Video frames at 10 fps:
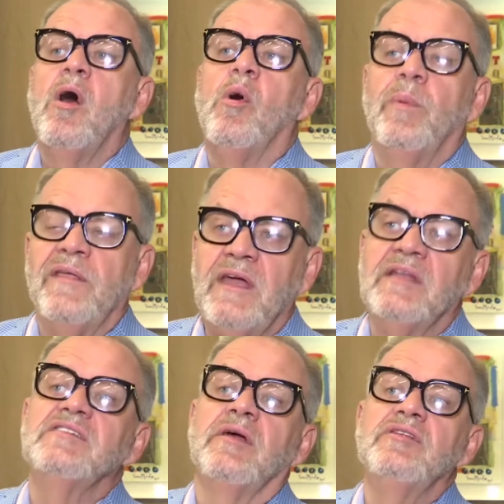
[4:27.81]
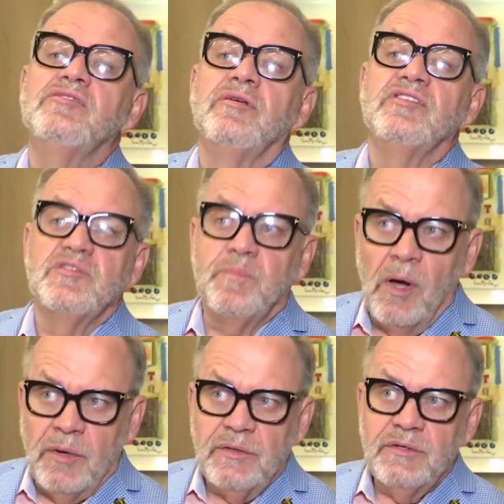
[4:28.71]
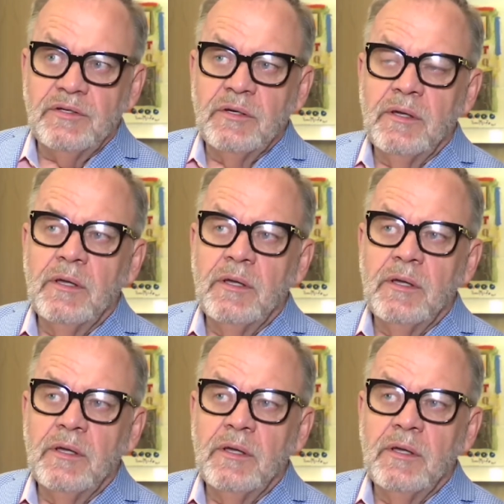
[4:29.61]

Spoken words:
or whether it's going to respond